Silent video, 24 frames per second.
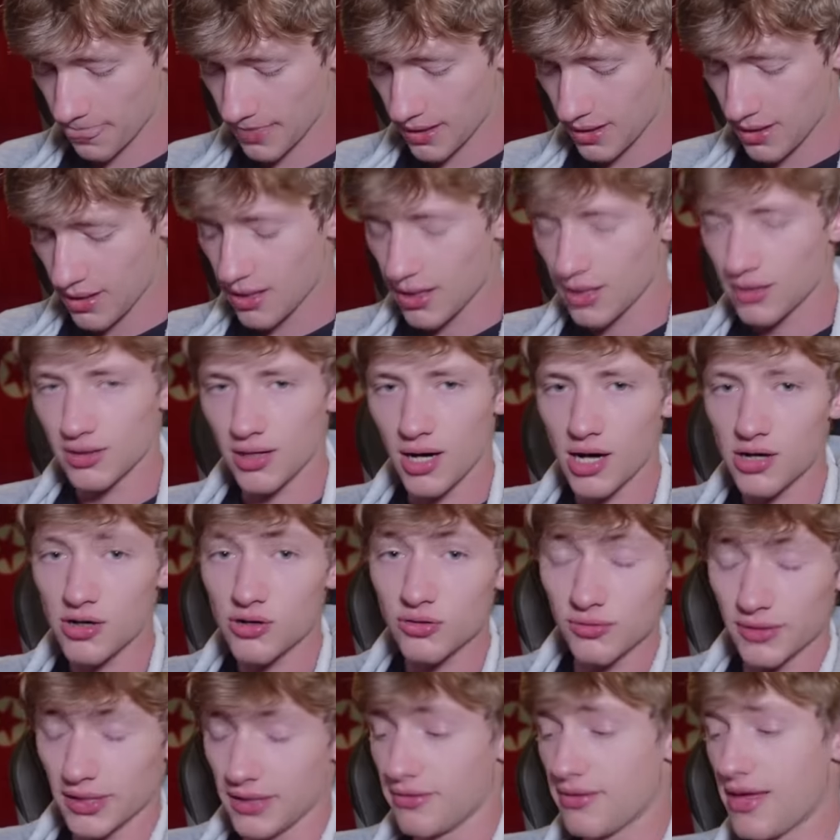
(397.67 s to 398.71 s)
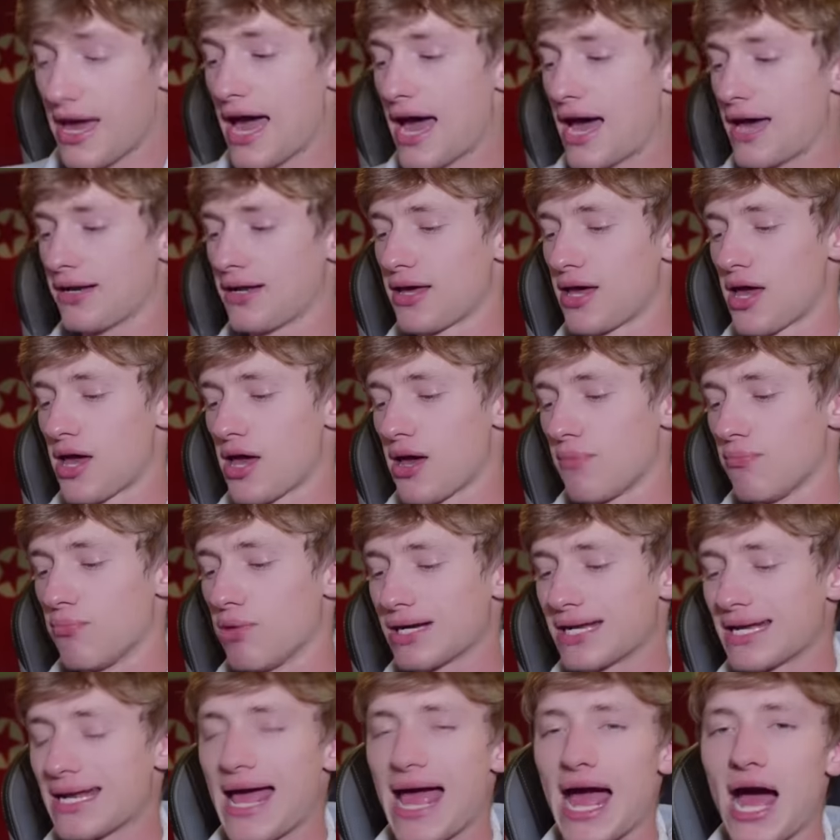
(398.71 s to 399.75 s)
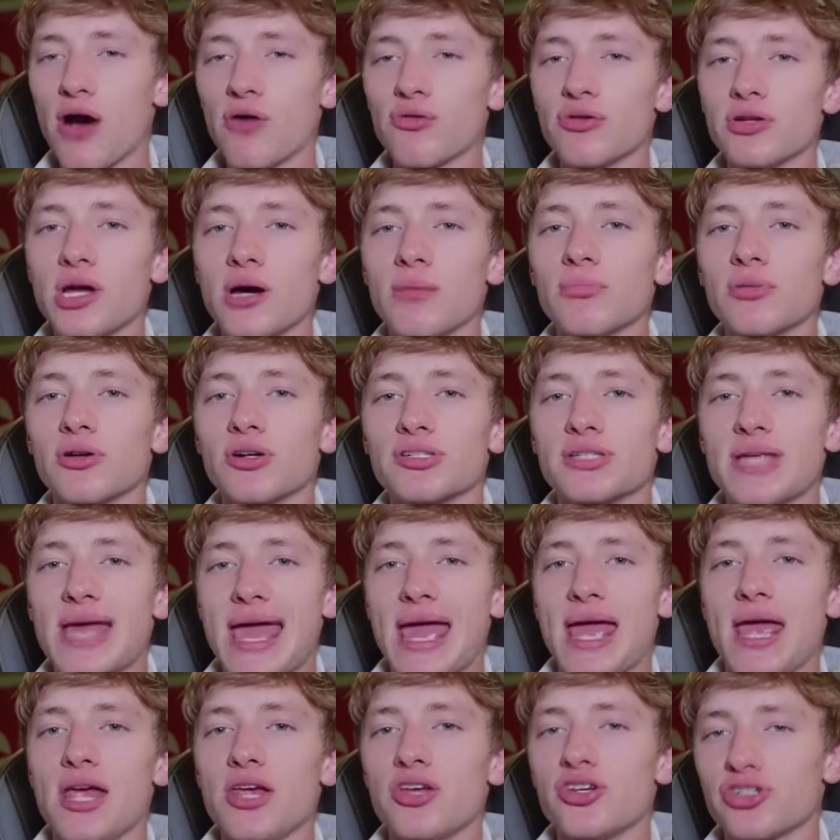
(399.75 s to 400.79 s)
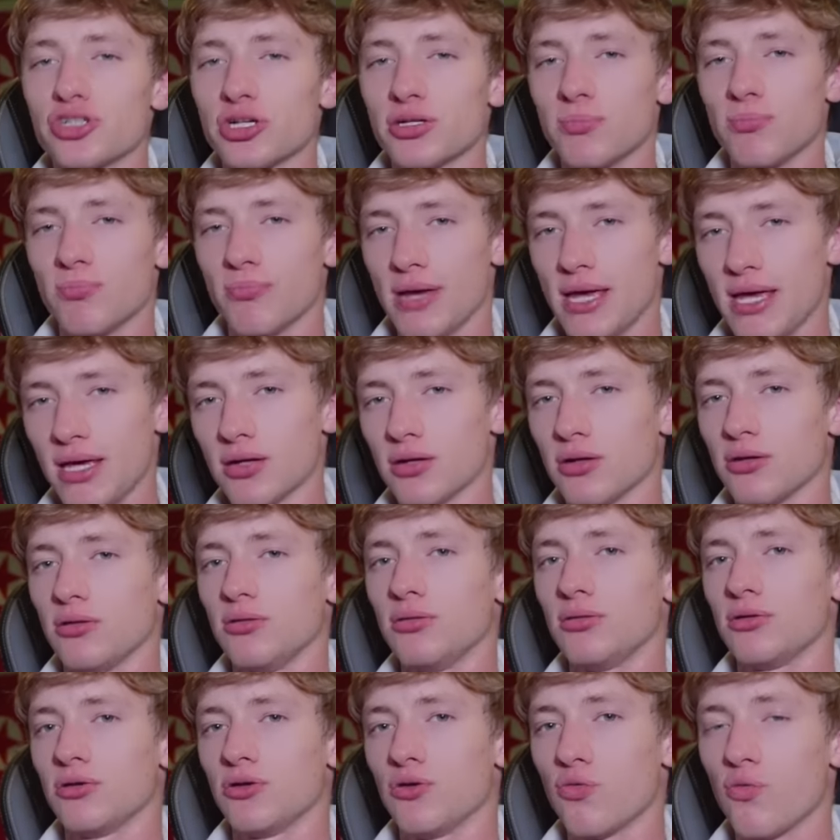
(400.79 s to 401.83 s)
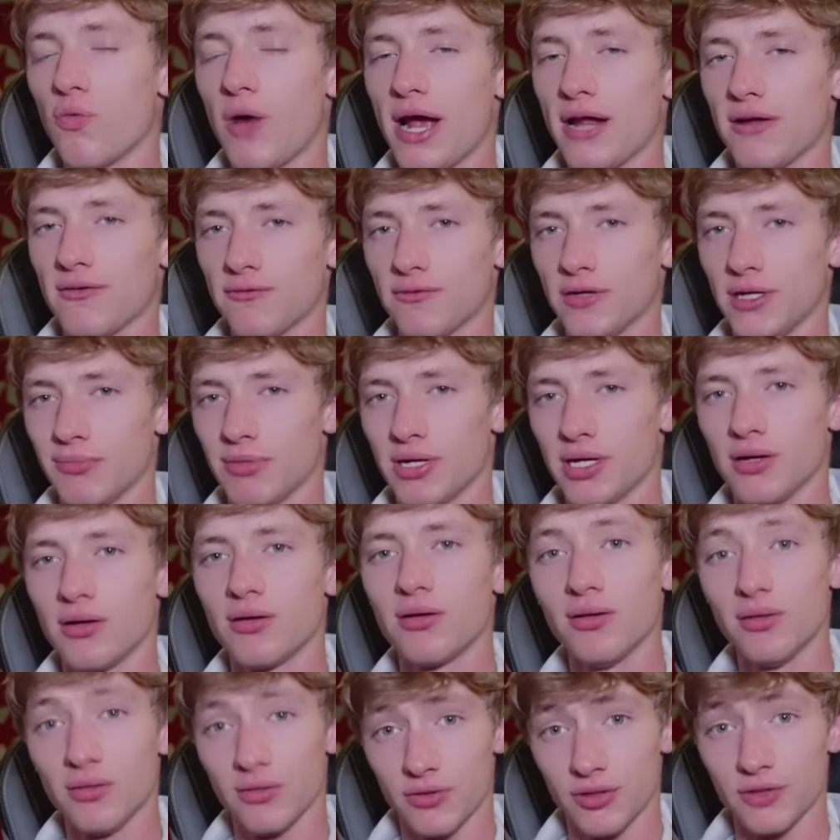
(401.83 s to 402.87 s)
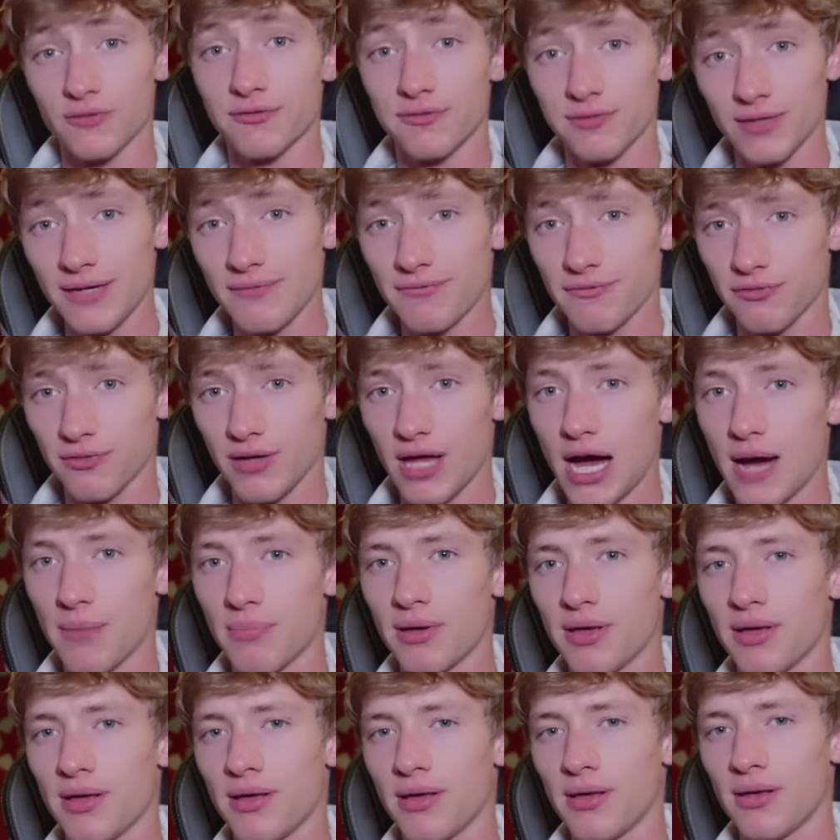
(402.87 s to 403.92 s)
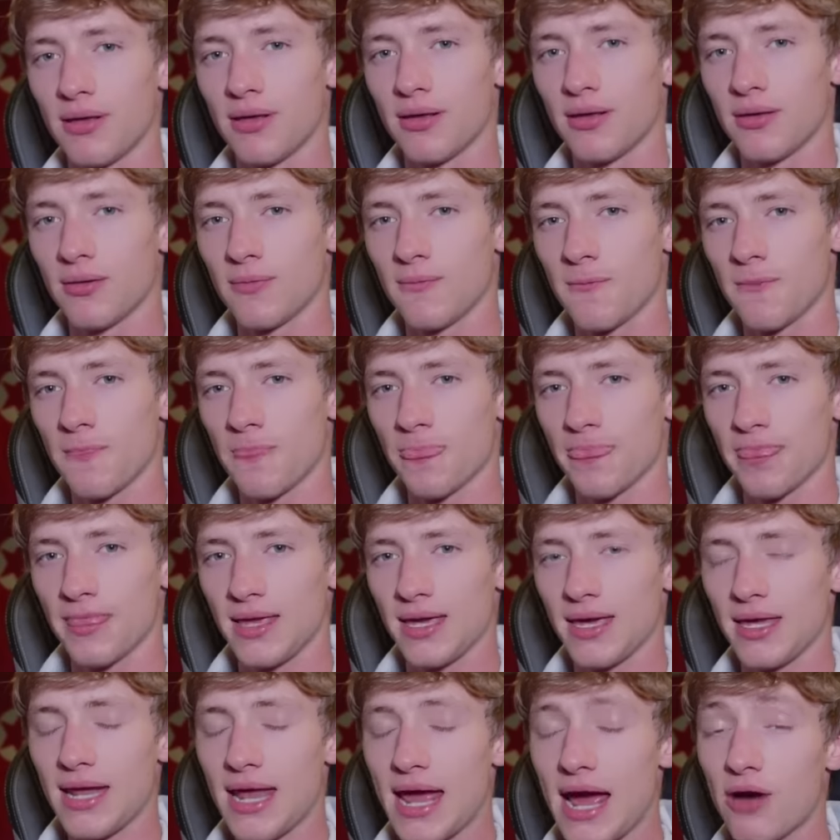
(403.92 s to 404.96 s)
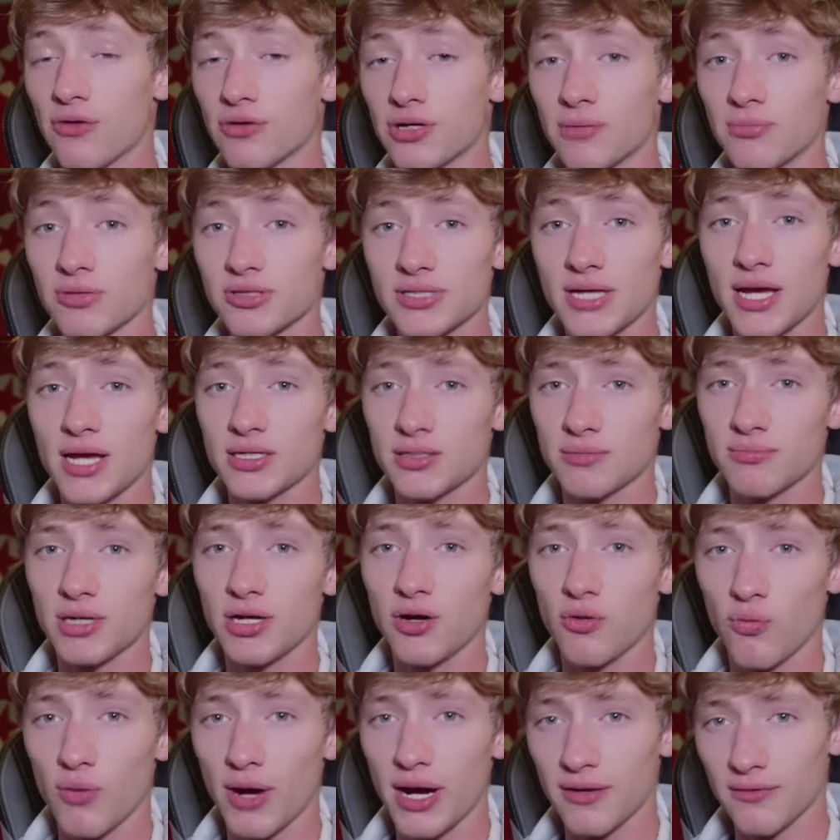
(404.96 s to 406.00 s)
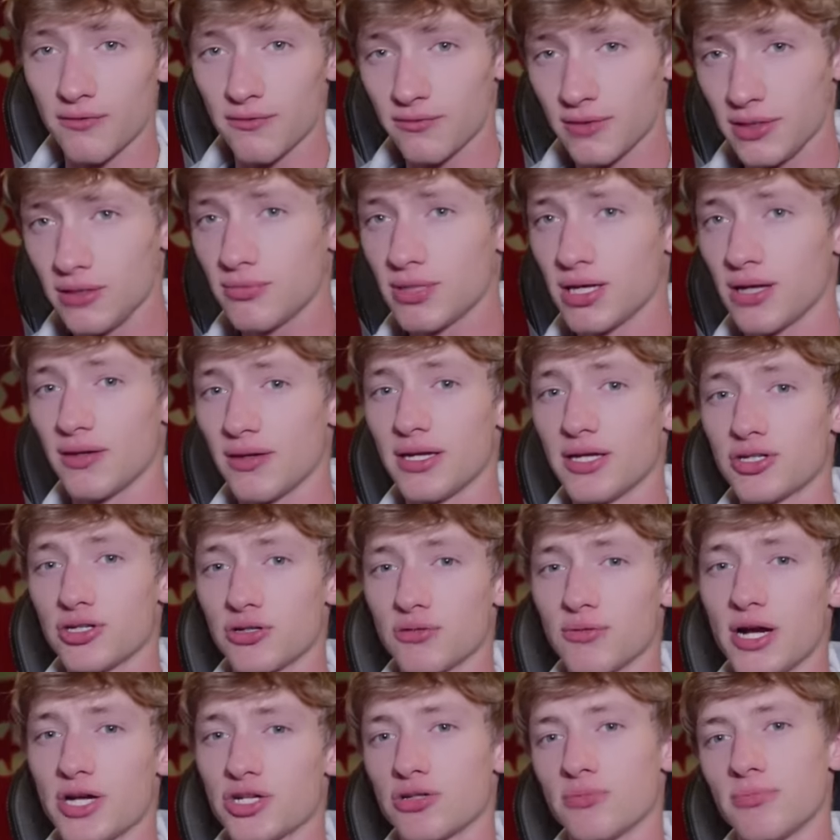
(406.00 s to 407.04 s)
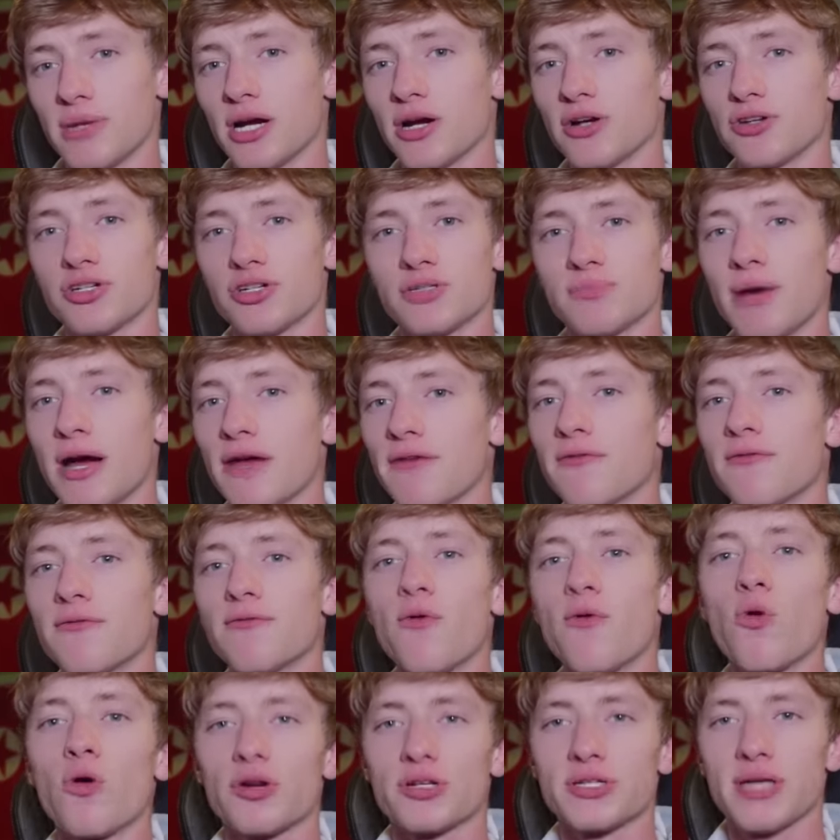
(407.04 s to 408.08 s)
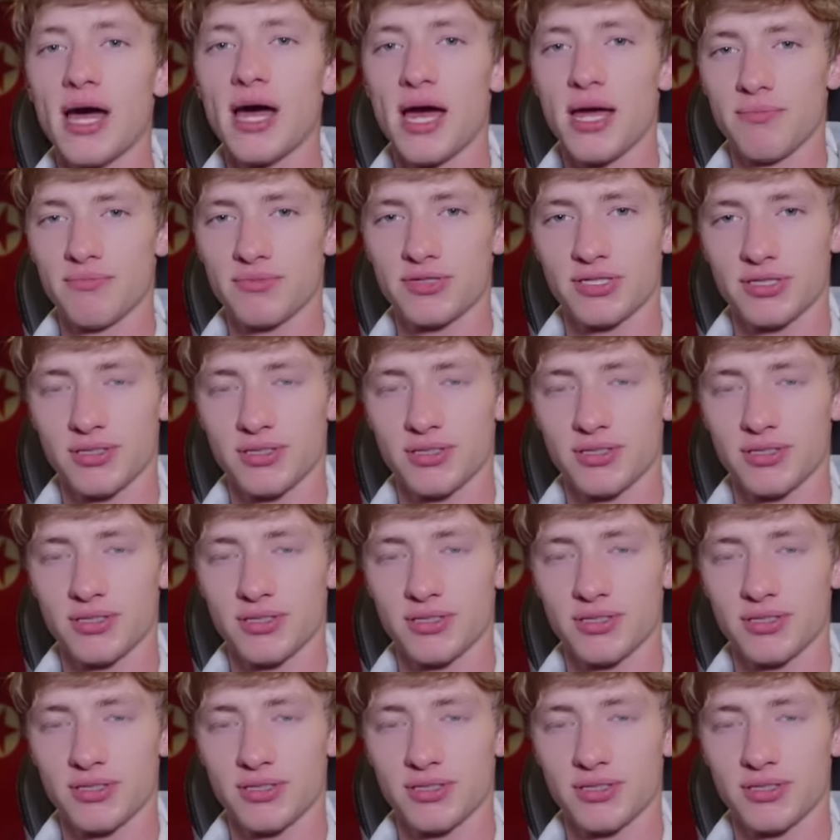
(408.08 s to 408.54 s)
Not only that, but it outnumbers Asian male, white female, the flip flop. It outnumbers Asian male, white female interracial marriages by four times